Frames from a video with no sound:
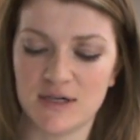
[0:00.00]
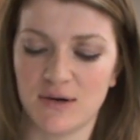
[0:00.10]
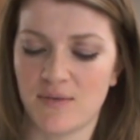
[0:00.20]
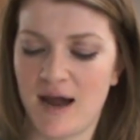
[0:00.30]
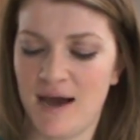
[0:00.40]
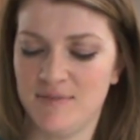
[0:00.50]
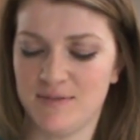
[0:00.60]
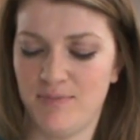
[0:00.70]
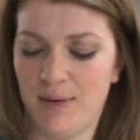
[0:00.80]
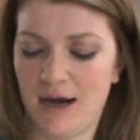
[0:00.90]
dough
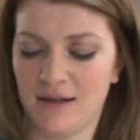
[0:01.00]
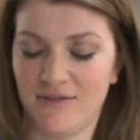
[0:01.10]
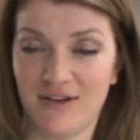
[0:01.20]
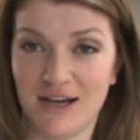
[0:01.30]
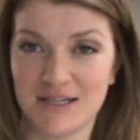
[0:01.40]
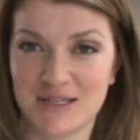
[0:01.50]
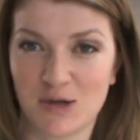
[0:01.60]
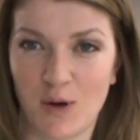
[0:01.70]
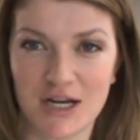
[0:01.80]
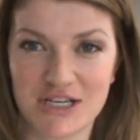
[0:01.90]
wrapped baklava
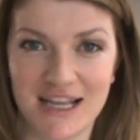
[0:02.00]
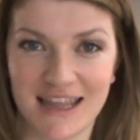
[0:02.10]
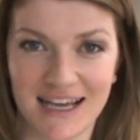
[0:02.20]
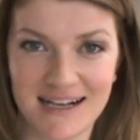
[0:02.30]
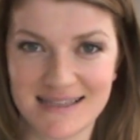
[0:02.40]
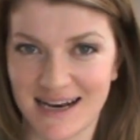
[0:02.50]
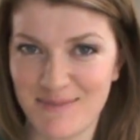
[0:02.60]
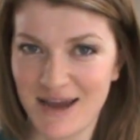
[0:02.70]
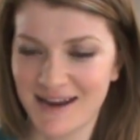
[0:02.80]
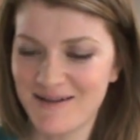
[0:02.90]
squashy things that
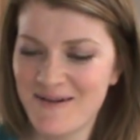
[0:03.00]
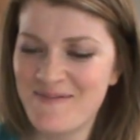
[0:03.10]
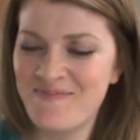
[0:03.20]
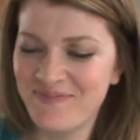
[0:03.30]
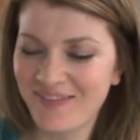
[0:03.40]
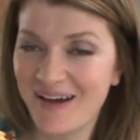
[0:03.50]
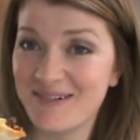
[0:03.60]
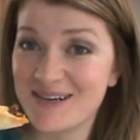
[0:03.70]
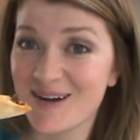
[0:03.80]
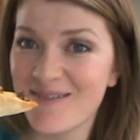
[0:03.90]
I made. I'm
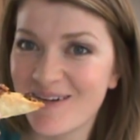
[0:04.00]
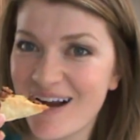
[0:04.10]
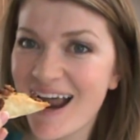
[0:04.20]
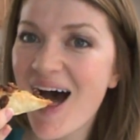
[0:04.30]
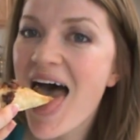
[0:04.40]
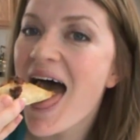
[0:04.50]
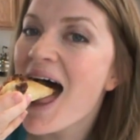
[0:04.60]
gonna try one right now.